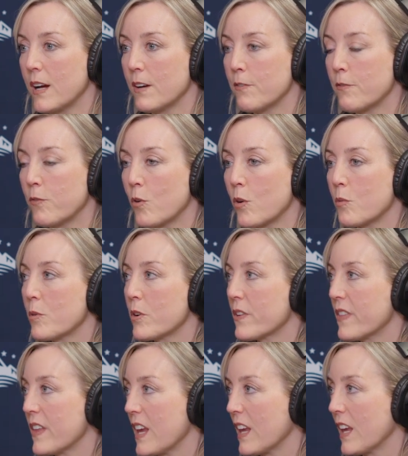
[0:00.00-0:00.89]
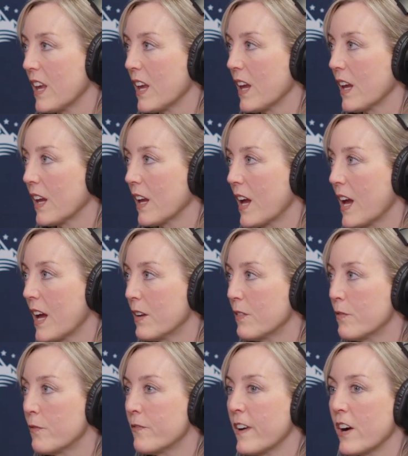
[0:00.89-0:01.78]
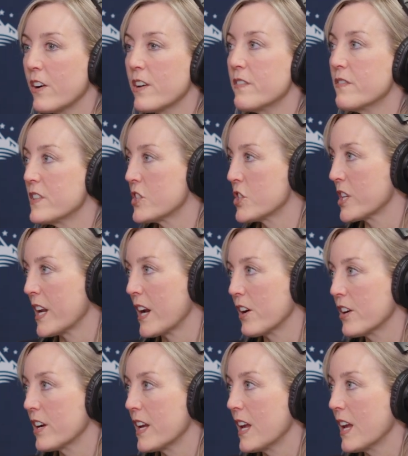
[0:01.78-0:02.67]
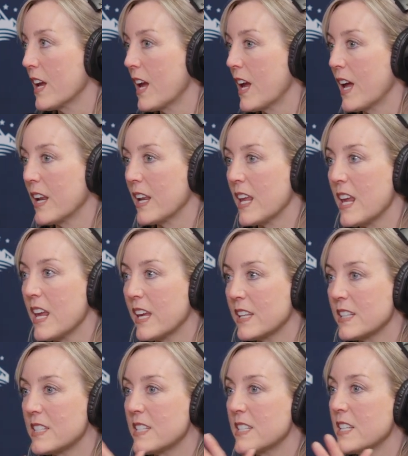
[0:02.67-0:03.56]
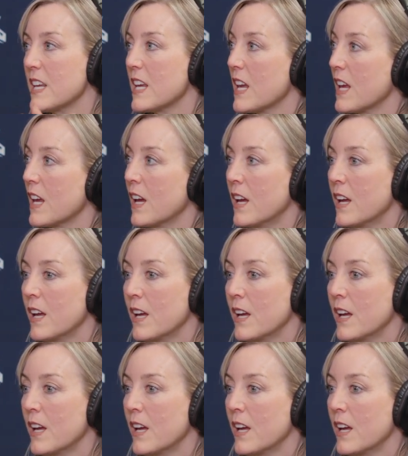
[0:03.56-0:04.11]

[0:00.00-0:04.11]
forward-thinking and very visionary, and he can see,